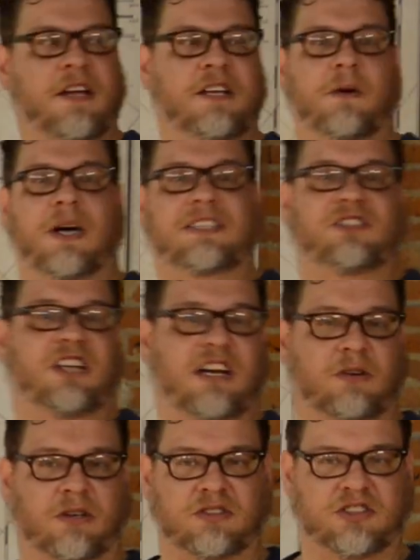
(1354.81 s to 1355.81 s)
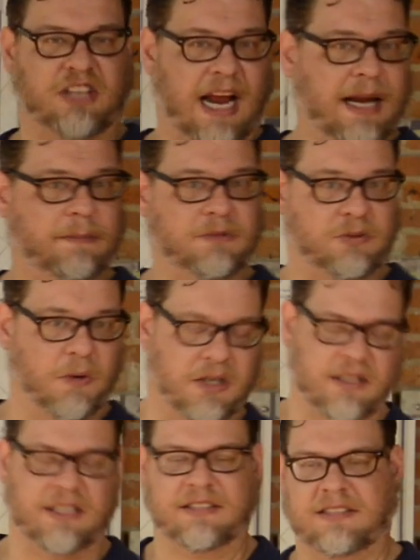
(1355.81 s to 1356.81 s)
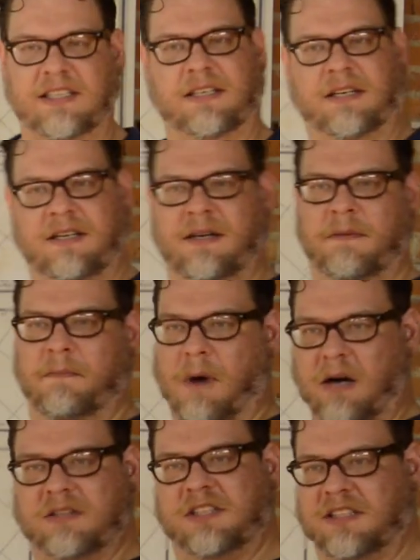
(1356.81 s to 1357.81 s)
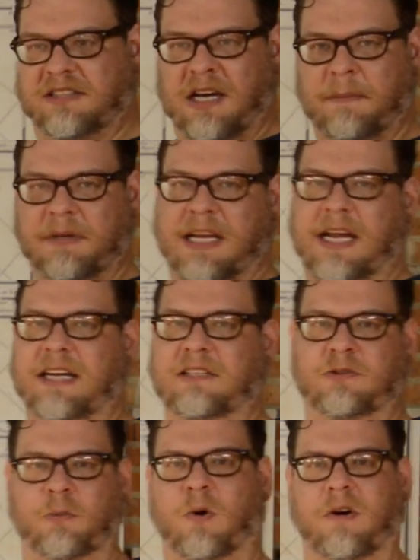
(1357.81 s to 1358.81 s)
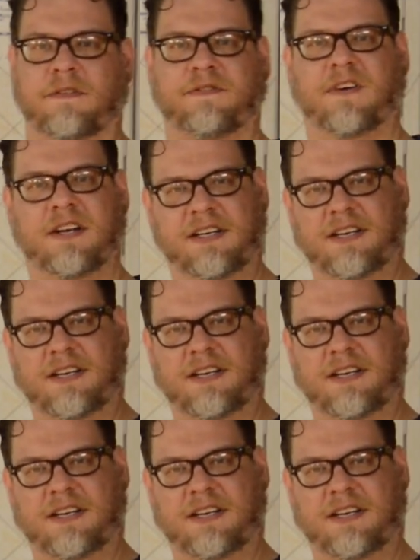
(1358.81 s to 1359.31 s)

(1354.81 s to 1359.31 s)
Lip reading: U.S. General James Wilkinson marches up King's Wharf,